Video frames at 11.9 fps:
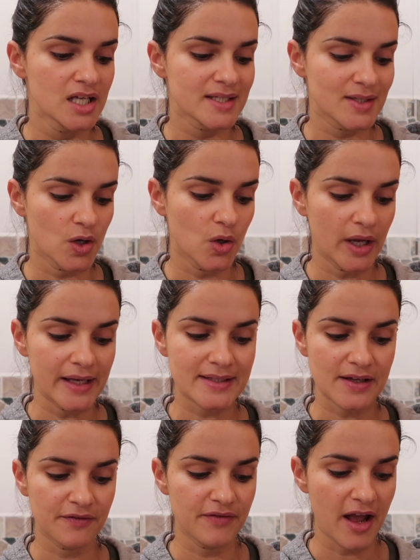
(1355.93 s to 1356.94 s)
So it's
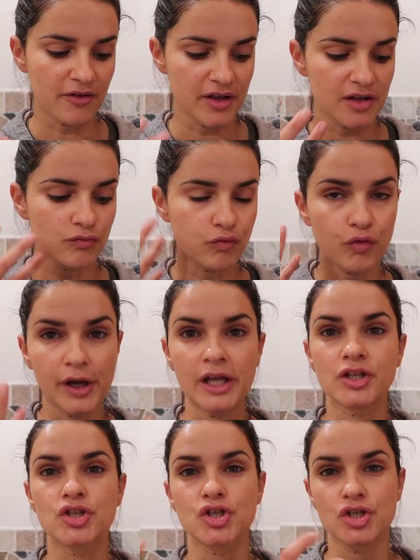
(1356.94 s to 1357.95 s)
a very
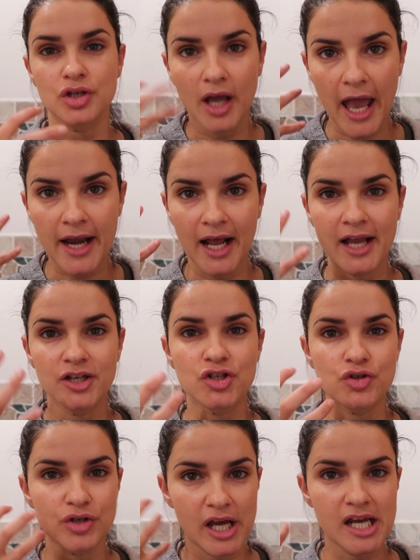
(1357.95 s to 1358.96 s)
rich and
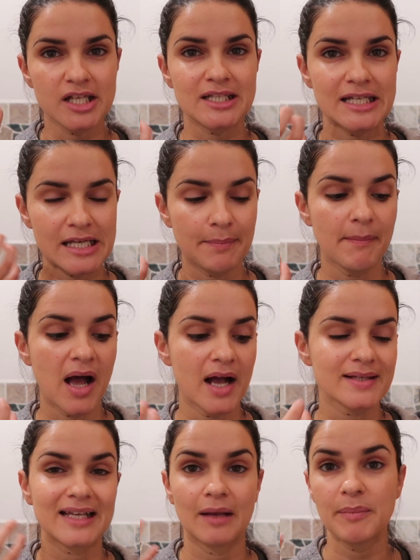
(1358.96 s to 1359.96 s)
hydrating
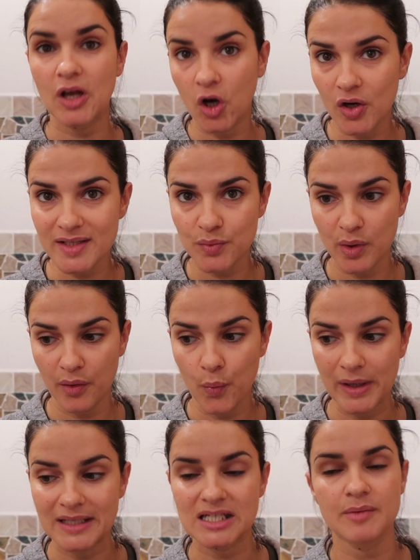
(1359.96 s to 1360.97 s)
mask, and because we're in
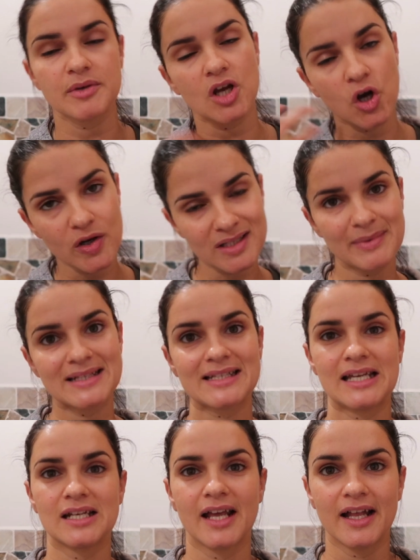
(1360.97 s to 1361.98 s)
winter, because my
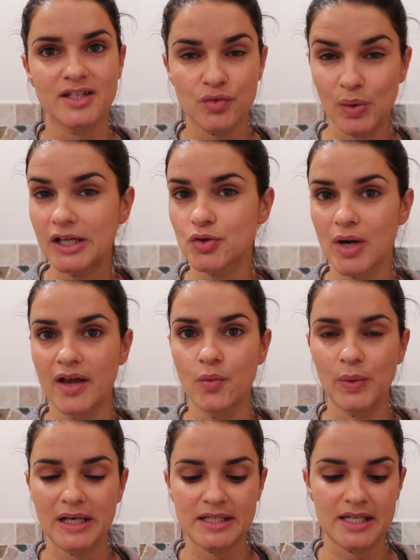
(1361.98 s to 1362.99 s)
skin gets really dry
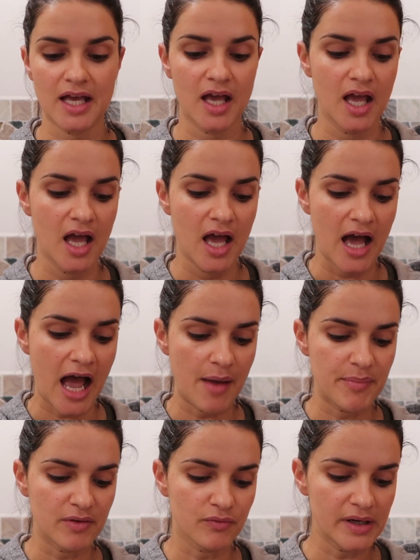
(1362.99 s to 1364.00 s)
in winter,
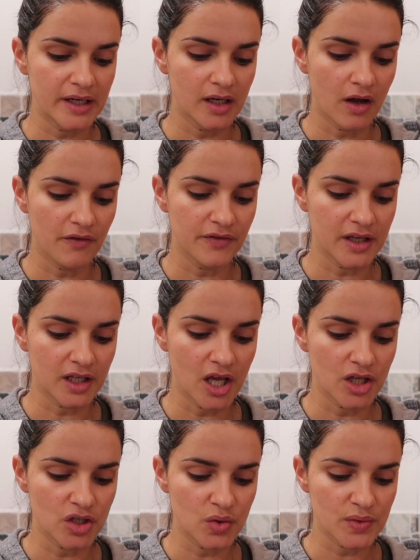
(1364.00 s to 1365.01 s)
I've been really loving
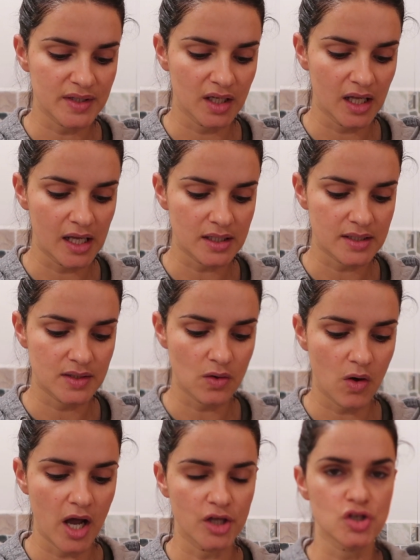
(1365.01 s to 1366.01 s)
using it.
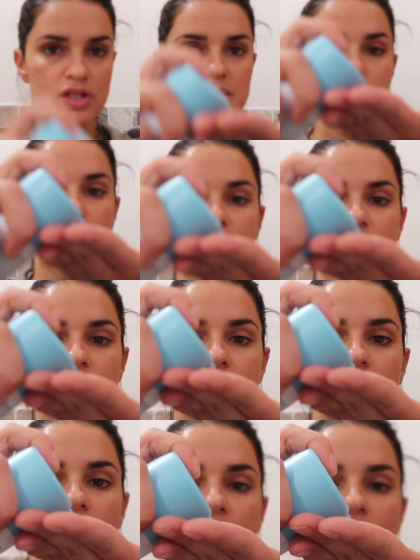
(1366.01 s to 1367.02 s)
So I just put
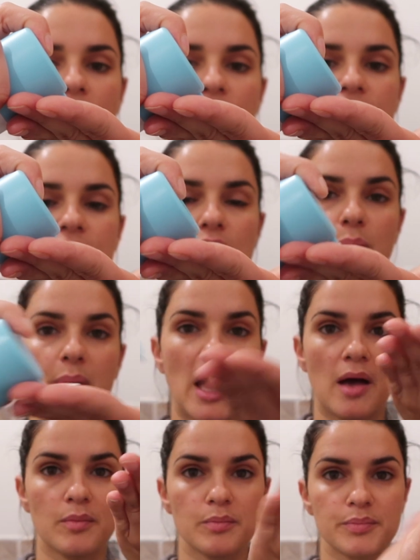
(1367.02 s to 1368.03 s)
a few
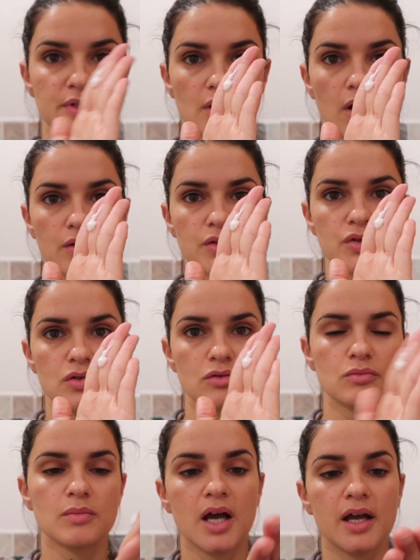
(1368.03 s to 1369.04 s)
pumps
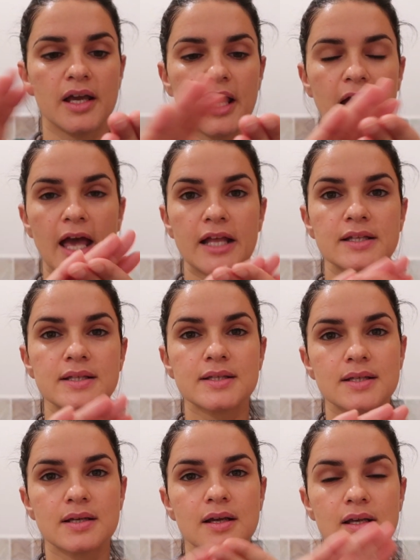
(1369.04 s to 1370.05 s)
onto my
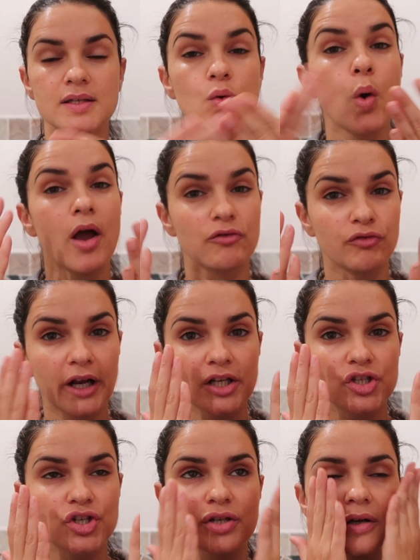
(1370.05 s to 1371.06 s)
hands. It's quite
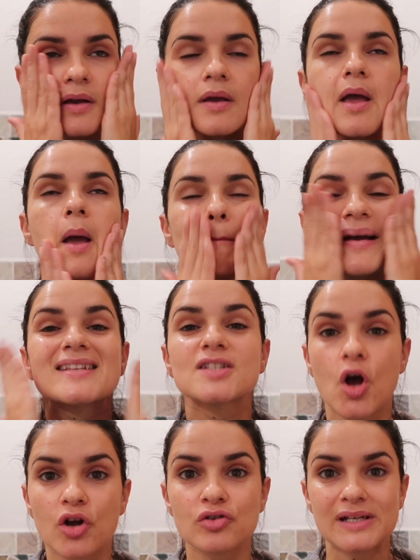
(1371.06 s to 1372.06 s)
rich, but it's
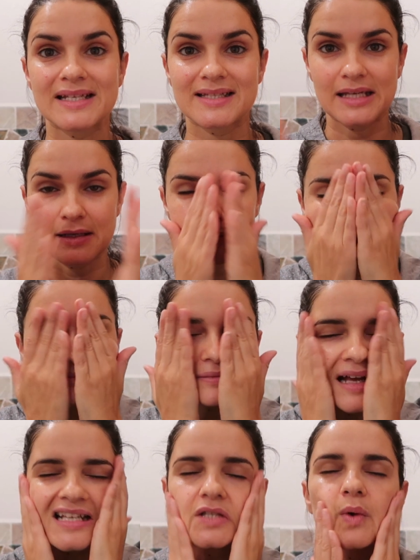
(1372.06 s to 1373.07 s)
not greasy.
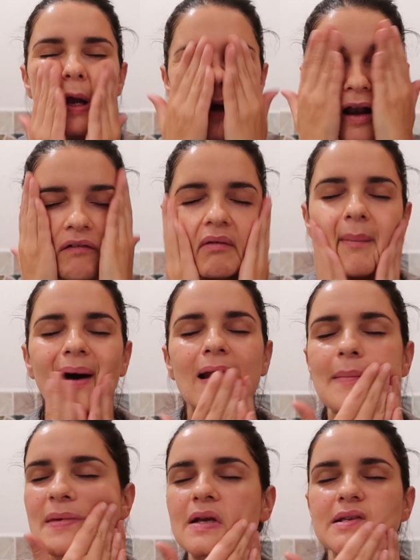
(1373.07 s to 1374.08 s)
That's what I love
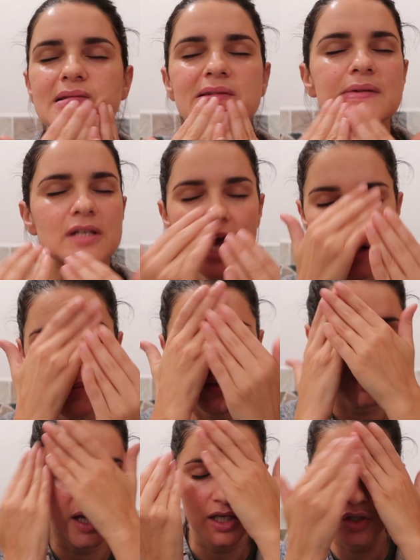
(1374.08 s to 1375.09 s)
about it, because sometimes
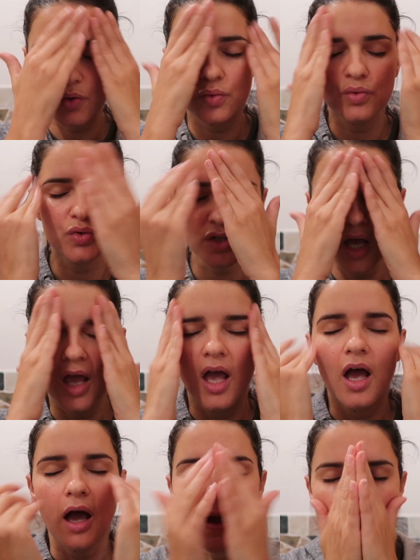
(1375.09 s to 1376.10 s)
when I use
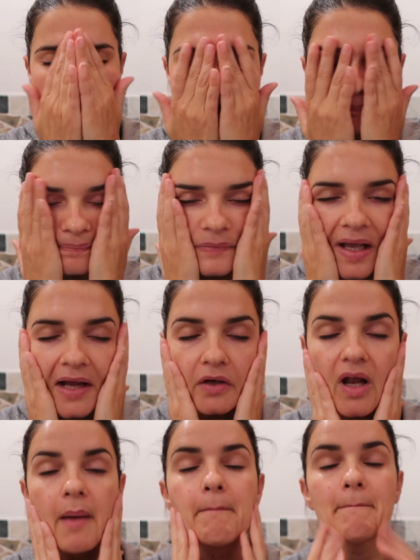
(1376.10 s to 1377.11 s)
kind
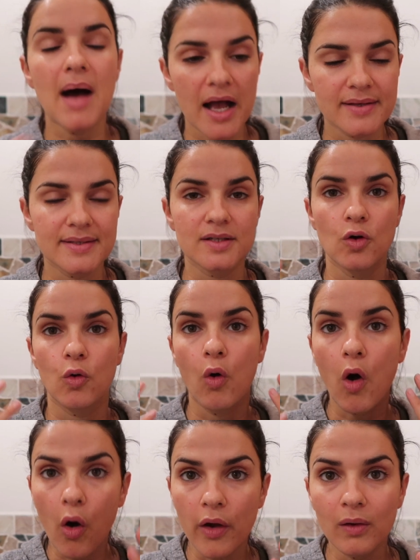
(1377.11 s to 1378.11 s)
of like mask
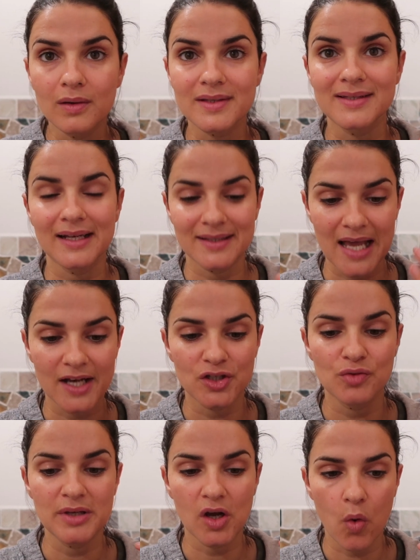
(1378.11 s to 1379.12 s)
or oils, they tend
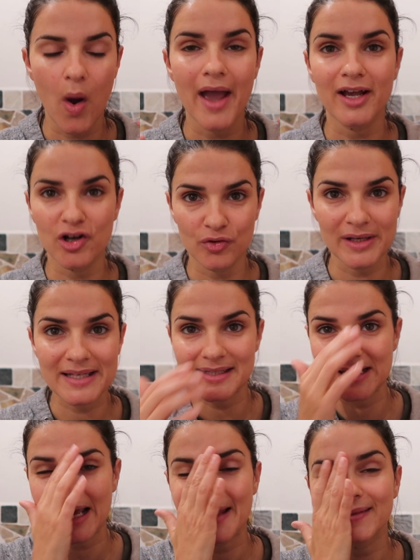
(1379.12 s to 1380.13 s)
to be quite
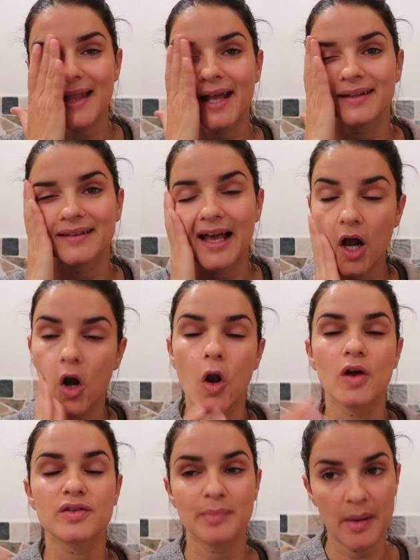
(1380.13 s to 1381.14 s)
greasy, and then that
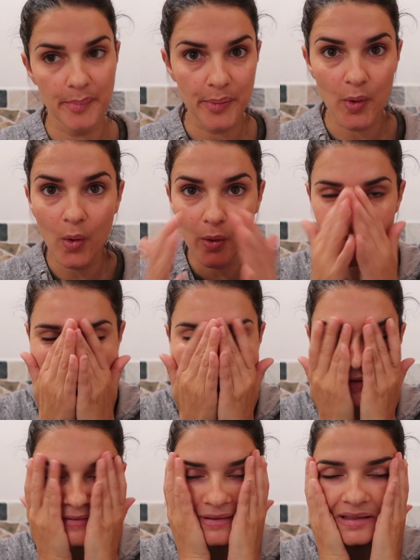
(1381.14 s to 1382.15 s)
clogs my pores,
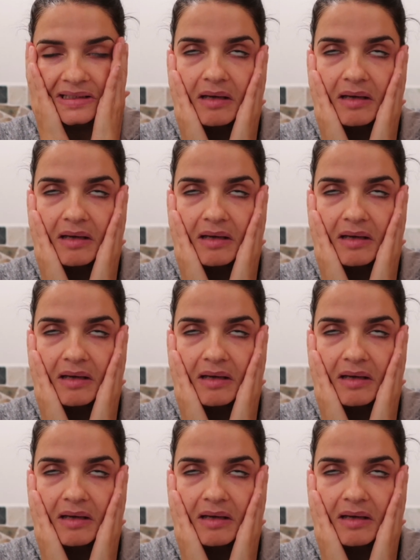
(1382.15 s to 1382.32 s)
and then I